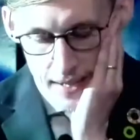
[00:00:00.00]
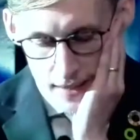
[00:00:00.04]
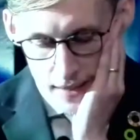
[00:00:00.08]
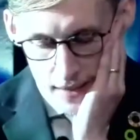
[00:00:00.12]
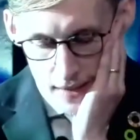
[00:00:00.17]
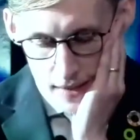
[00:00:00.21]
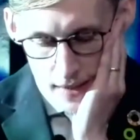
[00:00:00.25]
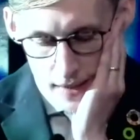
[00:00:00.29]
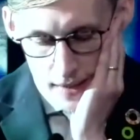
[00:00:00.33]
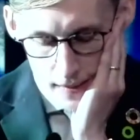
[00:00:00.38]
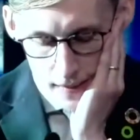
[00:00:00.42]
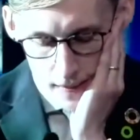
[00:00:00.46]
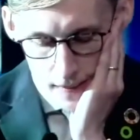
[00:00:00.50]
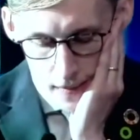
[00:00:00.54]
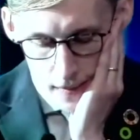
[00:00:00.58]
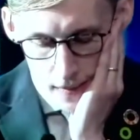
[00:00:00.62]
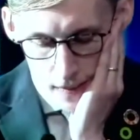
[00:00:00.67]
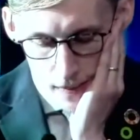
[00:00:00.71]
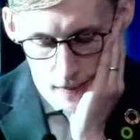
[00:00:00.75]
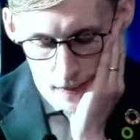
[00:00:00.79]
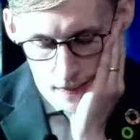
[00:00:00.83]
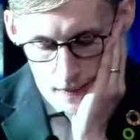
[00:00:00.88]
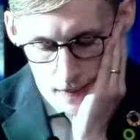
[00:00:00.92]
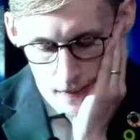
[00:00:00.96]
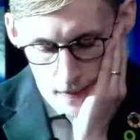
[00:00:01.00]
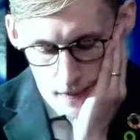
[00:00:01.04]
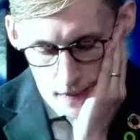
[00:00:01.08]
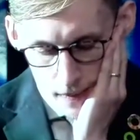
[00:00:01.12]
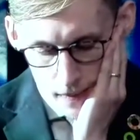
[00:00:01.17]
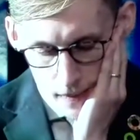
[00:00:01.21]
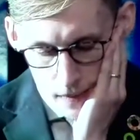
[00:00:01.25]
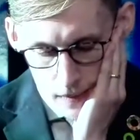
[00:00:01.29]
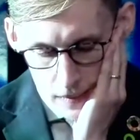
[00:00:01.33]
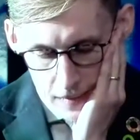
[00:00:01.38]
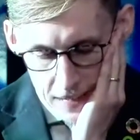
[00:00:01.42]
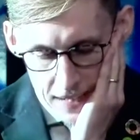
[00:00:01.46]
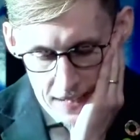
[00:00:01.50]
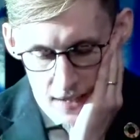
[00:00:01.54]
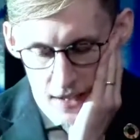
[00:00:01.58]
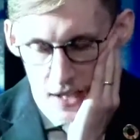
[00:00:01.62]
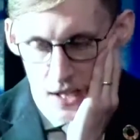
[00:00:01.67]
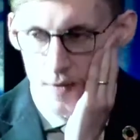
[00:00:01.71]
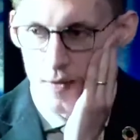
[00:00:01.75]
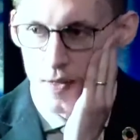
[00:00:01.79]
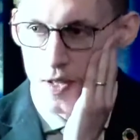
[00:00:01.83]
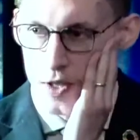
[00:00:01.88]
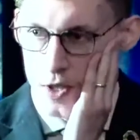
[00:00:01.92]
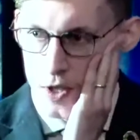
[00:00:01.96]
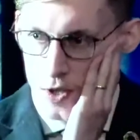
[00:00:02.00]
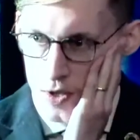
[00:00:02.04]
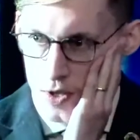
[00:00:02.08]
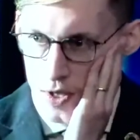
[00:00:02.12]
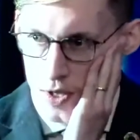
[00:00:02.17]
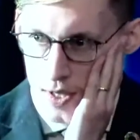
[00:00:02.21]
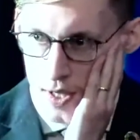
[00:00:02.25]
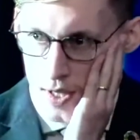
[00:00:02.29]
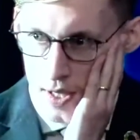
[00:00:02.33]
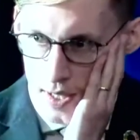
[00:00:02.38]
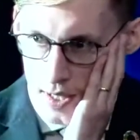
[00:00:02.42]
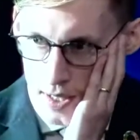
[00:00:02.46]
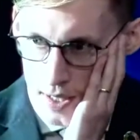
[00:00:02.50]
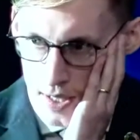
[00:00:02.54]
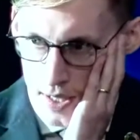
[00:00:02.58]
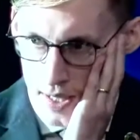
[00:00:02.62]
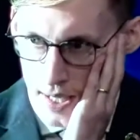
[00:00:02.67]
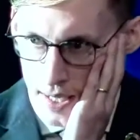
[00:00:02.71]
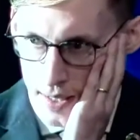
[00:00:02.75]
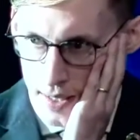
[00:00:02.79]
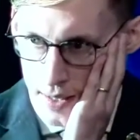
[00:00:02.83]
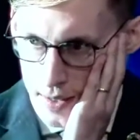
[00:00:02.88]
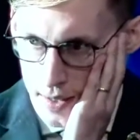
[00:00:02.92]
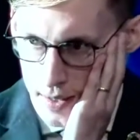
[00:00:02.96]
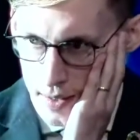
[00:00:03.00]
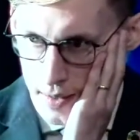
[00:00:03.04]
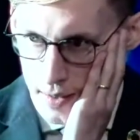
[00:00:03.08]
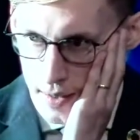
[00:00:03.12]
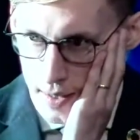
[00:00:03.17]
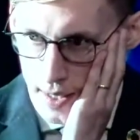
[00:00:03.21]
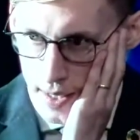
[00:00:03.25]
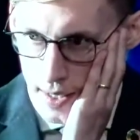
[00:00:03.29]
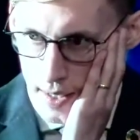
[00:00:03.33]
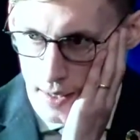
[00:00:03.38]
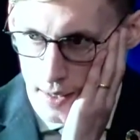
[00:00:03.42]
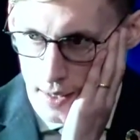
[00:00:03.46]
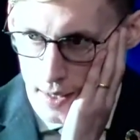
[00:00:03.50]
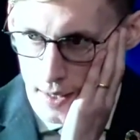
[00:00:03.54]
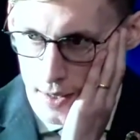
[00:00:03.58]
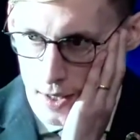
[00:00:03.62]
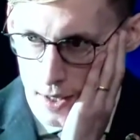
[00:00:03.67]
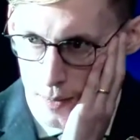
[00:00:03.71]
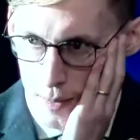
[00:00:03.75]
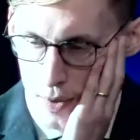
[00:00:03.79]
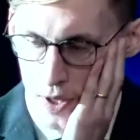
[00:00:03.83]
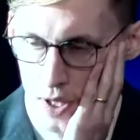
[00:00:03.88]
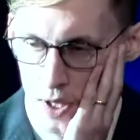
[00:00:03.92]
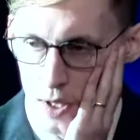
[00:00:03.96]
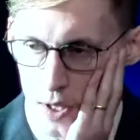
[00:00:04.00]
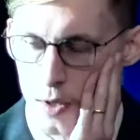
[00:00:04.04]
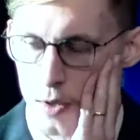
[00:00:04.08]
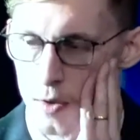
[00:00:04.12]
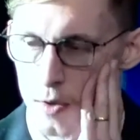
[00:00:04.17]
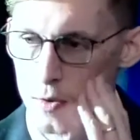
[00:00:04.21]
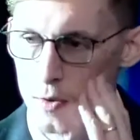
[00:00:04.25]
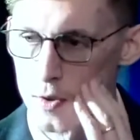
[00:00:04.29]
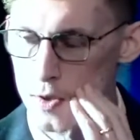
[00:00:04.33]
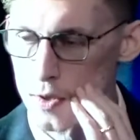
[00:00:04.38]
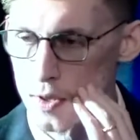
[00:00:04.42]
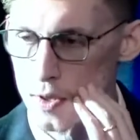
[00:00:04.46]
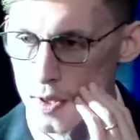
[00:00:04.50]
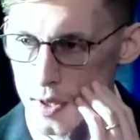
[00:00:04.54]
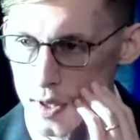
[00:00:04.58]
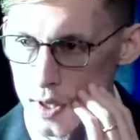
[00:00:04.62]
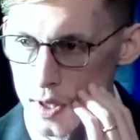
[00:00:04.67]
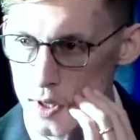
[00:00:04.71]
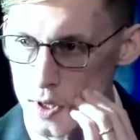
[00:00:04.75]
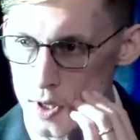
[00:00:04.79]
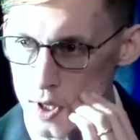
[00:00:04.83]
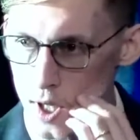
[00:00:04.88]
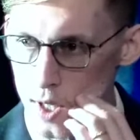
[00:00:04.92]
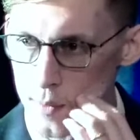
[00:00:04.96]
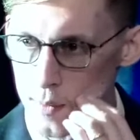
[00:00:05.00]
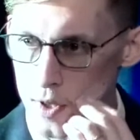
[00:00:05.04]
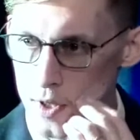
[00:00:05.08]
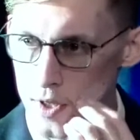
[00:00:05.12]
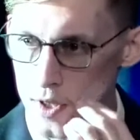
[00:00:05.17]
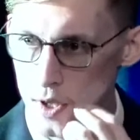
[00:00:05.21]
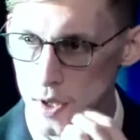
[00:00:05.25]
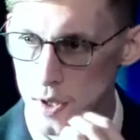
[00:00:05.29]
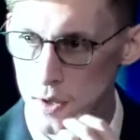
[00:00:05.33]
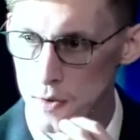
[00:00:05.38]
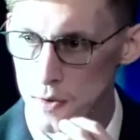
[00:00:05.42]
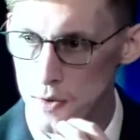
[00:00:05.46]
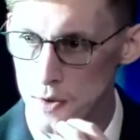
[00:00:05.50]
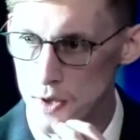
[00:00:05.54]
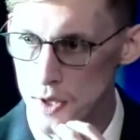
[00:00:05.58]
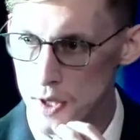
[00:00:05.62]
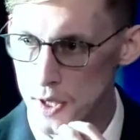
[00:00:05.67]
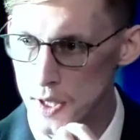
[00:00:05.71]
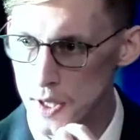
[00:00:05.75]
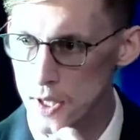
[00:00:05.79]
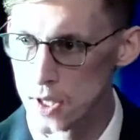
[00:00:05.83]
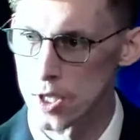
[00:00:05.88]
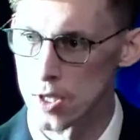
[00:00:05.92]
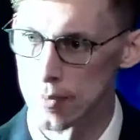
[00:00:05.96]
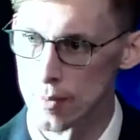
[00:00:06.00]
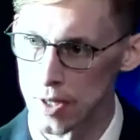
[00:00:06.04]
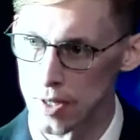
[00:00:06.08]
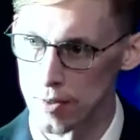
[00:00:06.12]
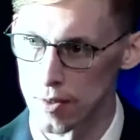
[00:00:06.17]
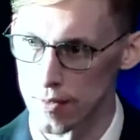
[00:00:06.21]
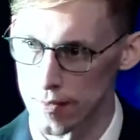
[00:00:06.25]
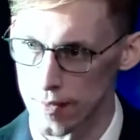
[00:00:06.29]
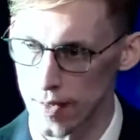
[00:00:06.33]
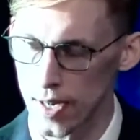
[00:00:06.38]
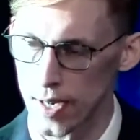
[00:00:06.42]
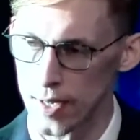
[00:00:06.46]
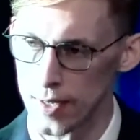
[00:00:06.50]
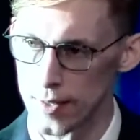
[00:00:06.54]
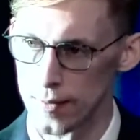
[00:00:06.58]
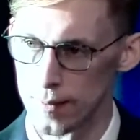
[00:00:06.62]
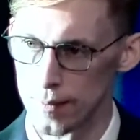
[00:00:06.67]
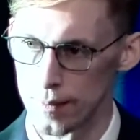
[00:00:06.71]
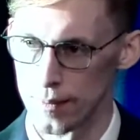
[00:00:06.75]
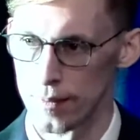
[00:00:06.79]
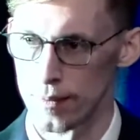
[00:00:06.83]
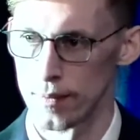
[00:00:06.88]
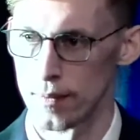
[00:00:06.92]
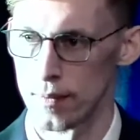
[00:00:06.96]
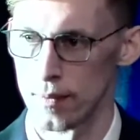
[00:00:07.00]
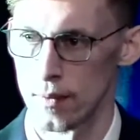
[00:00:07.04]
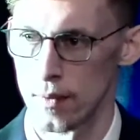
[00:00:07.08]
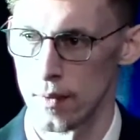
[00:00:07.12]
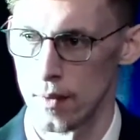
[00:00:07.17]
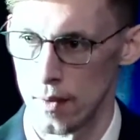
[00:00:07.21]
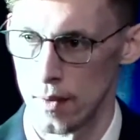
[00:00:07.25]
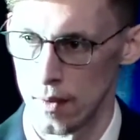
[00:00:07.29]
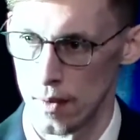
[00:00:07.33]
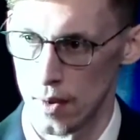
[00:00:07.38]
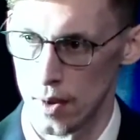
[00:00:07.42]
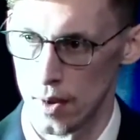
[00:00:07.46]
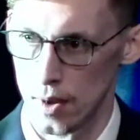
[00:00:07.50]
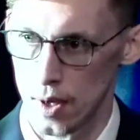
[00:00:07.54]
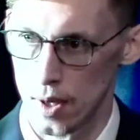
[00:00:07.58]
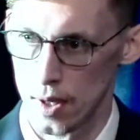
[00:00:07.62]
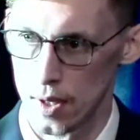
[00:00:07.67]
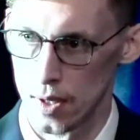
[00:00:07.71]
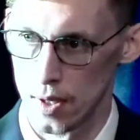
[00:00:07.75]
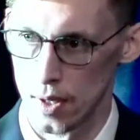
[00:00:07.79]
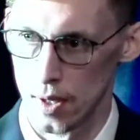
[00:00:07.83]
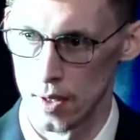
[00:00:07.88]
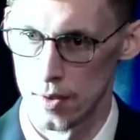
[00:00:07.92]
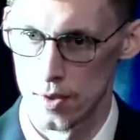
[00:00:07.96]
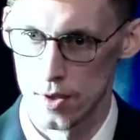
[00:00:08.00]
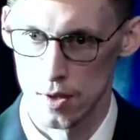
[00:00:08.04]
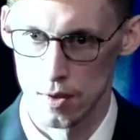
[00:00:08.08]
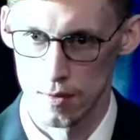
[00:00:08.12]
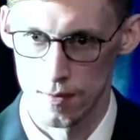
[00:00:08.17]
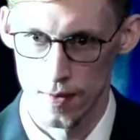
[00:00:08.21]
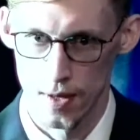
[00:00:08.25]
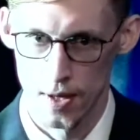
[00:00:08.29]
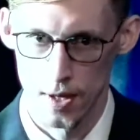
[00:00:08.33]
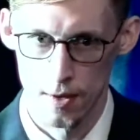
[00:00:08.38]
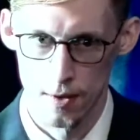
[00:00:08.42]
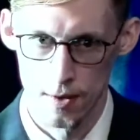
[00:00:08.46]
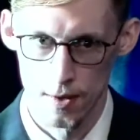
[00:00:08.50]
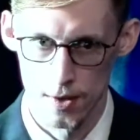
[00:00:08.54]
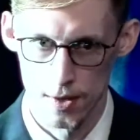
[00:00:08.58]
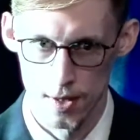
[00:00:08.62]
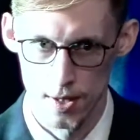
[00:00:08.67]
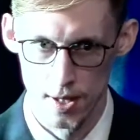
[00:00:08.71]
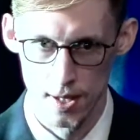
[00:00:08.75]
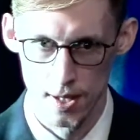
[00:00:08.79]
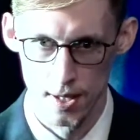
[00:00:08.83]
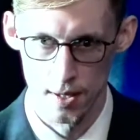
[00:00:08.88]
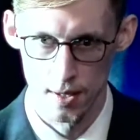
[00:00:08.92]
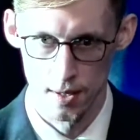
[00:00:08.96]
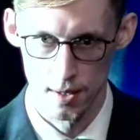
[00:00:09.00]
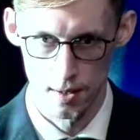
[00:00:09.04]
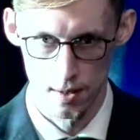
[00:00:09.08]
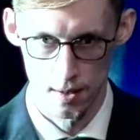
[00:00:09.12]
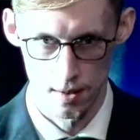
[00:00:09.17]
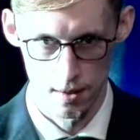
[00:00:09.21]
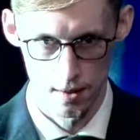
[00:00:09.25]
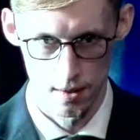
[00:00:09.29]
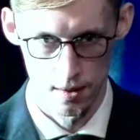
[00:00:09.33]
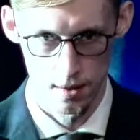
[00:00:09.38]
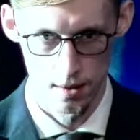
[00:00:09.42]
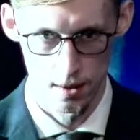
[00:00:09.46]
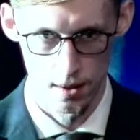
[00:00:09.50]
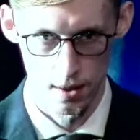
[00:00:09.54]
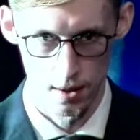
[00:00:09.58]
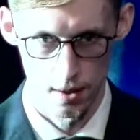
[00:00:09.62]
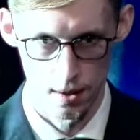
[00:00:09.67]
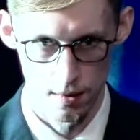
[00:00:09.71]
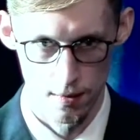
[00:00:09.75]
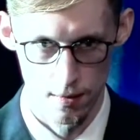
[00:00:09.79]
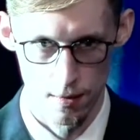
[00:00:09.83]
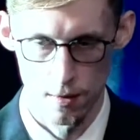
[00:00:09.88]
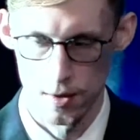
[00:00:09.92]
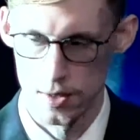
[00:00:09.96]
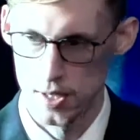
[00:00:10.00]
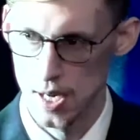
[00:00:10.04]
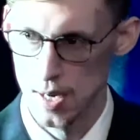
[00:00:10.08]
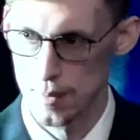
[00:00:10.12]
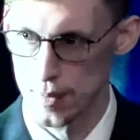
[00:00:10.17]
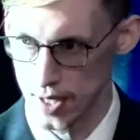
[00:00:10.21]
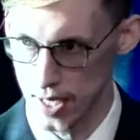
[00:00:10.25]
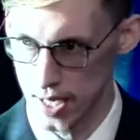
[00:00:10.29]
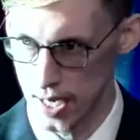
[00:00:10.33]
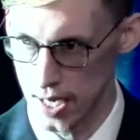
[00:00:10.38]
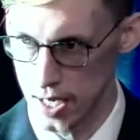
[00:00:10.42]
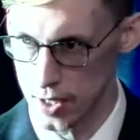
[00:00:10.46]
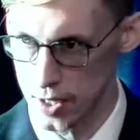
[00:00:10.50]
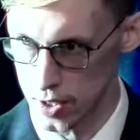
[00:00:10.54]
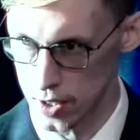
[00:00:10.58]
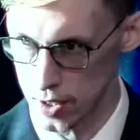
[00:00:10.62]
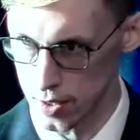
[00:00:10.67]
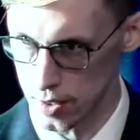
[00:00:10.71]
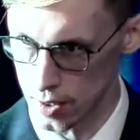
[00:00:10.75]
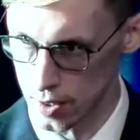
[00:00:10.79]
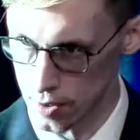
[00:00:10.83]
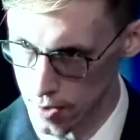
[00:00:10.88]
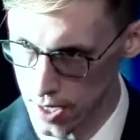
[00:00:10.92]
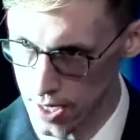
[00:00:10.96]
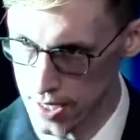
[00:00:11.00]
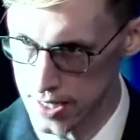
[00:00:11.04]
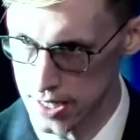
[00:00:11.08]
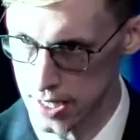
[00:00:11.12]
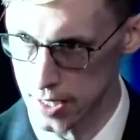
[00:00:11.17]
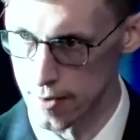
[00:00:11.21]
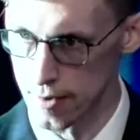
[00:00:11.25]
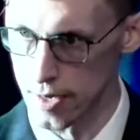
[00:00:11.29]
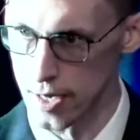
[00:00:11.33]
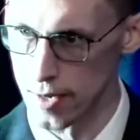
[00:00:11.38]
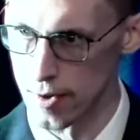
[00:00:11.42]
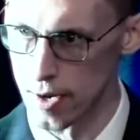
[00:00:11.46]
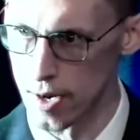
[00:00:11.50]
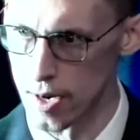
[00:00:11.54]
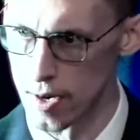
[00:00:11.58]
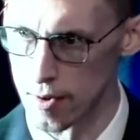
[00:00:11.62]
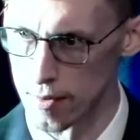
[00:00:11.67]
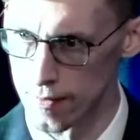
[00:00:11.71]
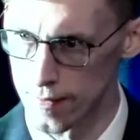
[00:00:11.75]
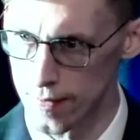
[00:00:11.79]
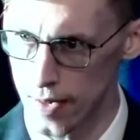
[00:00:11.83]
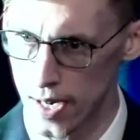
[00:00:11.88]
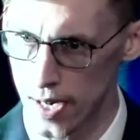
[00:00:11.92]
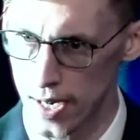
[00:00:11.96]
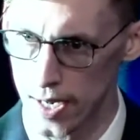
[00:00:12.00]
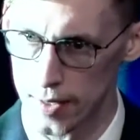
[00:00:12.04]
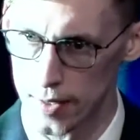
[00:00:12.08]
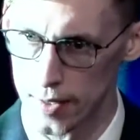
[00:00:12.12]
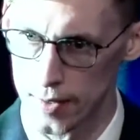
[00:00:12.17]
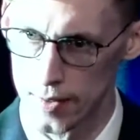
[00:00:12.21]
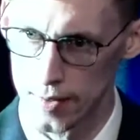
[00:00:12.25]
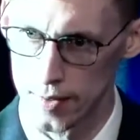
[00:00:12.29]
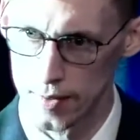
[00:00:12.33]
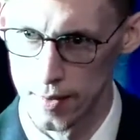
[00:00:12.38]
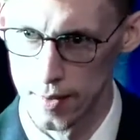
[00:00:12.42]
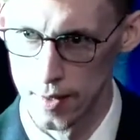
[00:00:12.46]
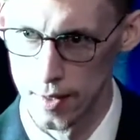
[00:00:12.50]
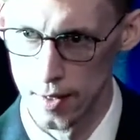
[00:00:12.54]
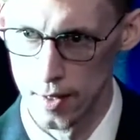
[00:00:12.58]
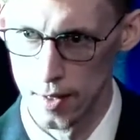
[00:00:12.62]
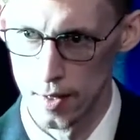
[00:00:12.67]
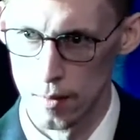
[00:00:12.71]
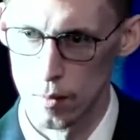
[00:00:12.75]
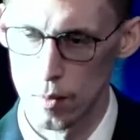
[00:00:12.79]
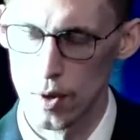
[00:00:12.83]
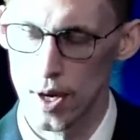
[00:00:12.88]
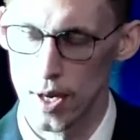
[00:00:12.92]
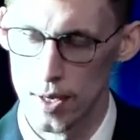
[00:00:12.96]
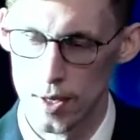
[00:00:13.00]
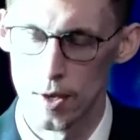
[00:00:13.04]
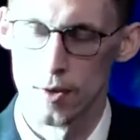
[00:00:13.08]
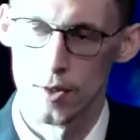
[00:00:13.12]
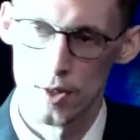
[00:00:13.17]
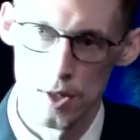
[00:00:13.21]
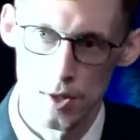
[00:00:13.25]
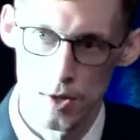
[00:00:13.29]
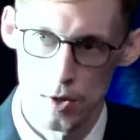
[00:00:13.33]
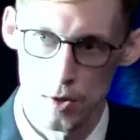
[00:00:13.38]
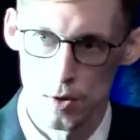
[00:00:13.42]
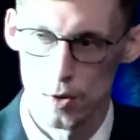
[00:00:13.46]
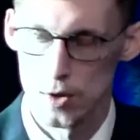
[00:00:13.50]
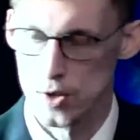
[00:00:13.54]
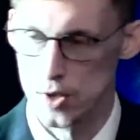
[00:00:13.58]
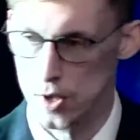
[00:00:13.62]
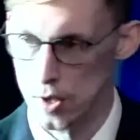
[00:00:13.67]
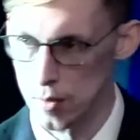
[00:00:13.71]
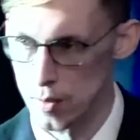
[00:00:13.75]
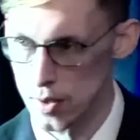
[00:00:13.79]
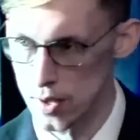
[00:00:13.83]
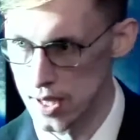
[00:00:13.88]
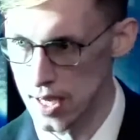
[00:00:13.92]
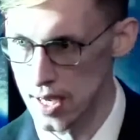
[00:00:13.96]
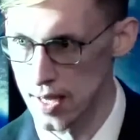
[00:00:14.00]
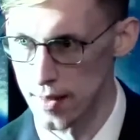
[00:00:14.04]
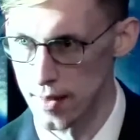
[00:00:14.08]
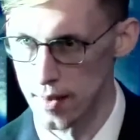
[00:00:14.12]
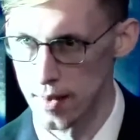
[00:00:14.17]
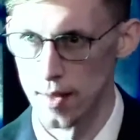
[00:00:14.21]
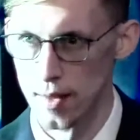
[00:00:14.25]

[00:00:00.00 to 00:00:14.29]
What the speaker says: it's insufficient to the extent that it needs to be used, and each time it's used, it needs to be refined. And insofar as that, through its application, the criteria are refined. What I noticed also was that